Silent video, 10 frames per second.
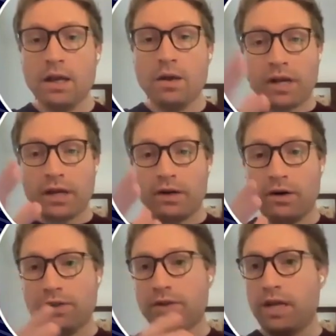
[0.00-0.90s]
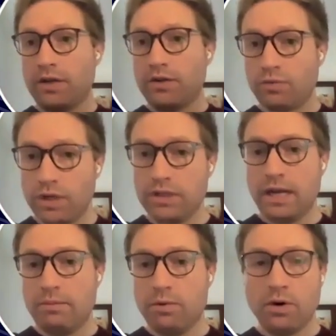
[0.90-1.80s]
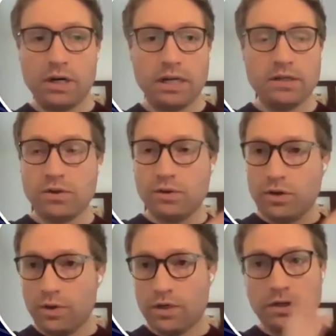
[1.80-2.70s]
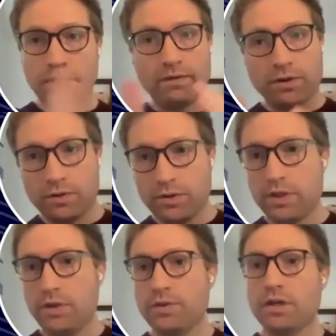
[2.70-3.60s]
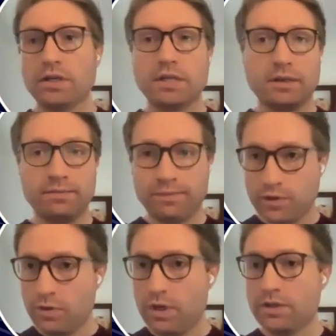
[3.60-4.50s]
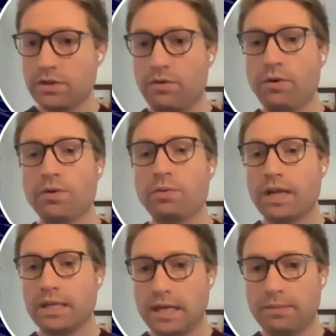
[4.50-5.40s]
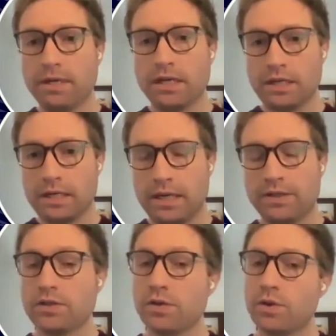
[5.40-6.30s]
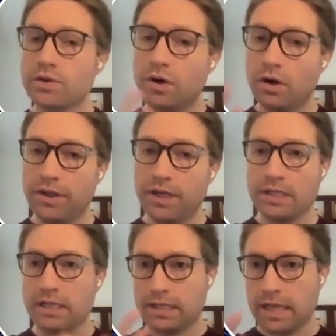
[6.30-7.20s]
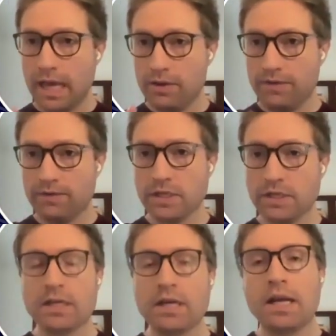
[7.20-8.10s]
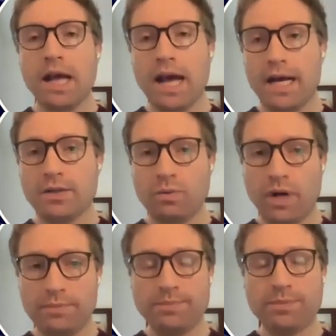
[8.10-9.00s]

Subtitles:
We can also then drill down more into new users versus old users, so on and so forth with that segmentation analysis. So those are all things that scale gives us as well.